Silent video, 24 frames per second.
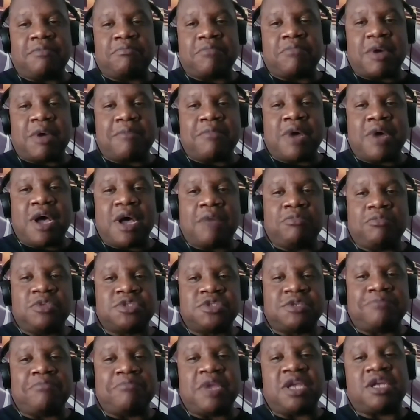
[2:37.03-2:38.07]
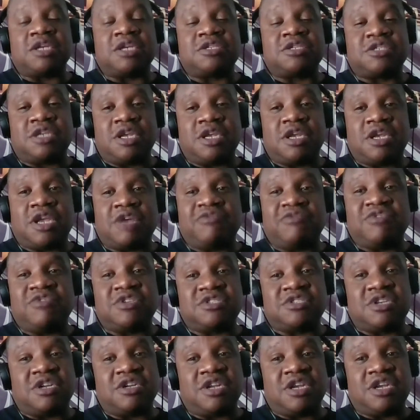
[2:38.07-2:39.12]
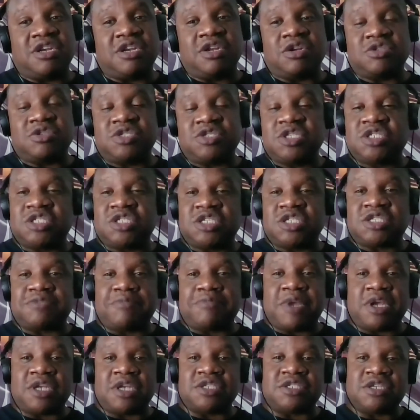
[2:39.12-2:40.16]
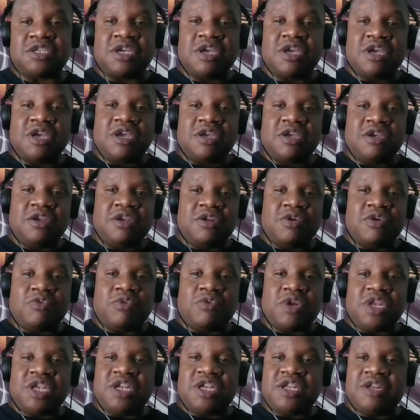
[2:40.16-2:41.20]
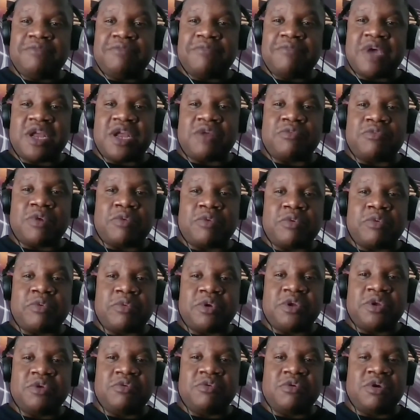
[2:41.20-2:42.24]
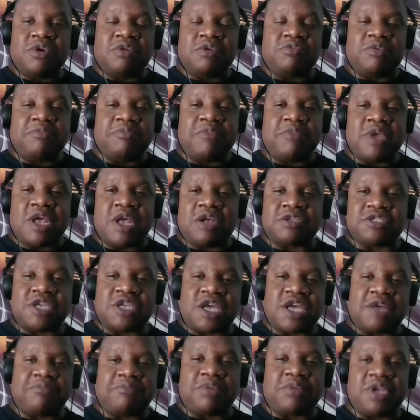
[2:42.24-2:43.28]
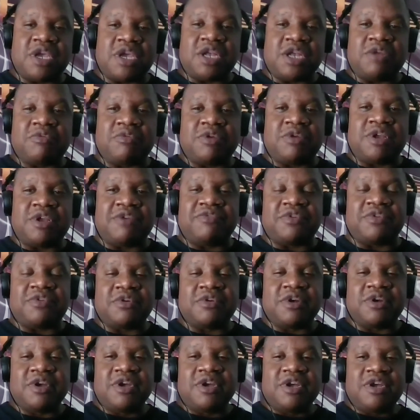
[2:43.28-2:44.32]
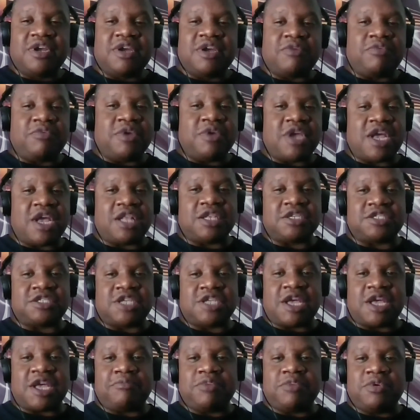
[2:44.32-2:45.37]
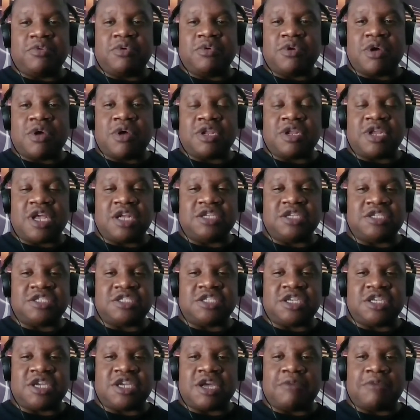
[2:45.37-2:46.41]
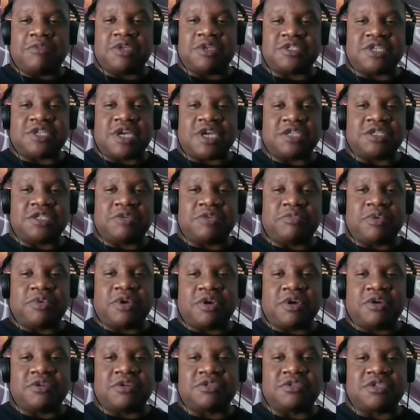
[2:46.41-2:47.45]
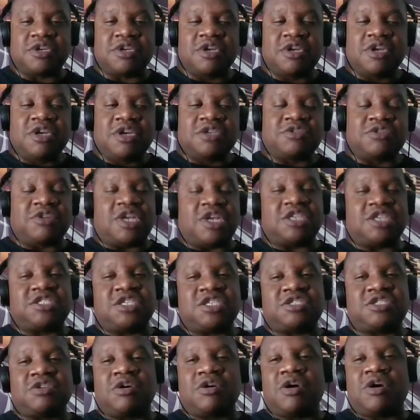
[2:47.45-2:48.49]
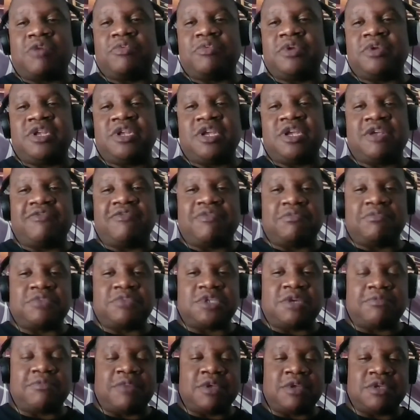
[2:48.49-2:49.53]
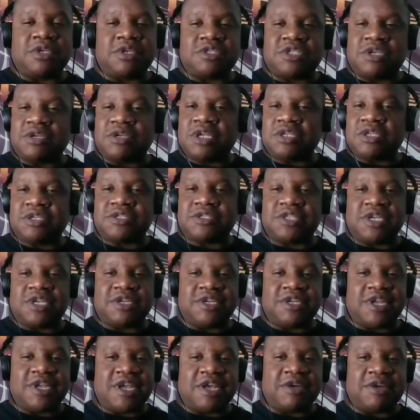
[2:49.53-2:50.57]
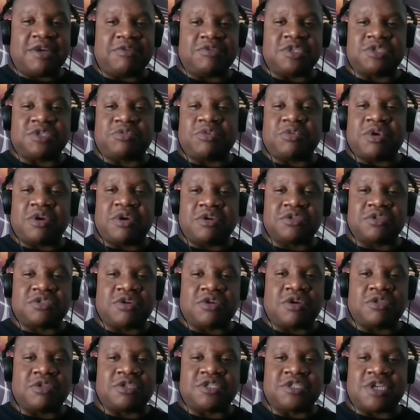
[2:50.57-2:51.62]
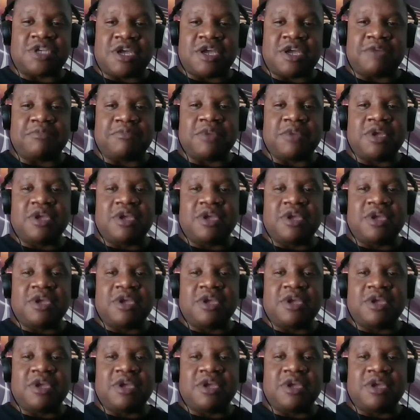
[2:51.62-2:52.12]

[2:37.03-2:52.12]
my mom used to make us sing every Sunday. You know, she used to just make us, you know, what, it didn't matter what we were doing. We'd be outside playing or whatever, and we had to stop doing all of that just to come inside to rehearse. So that's just all we did from sun up to sundown. We just rehearsed all the time.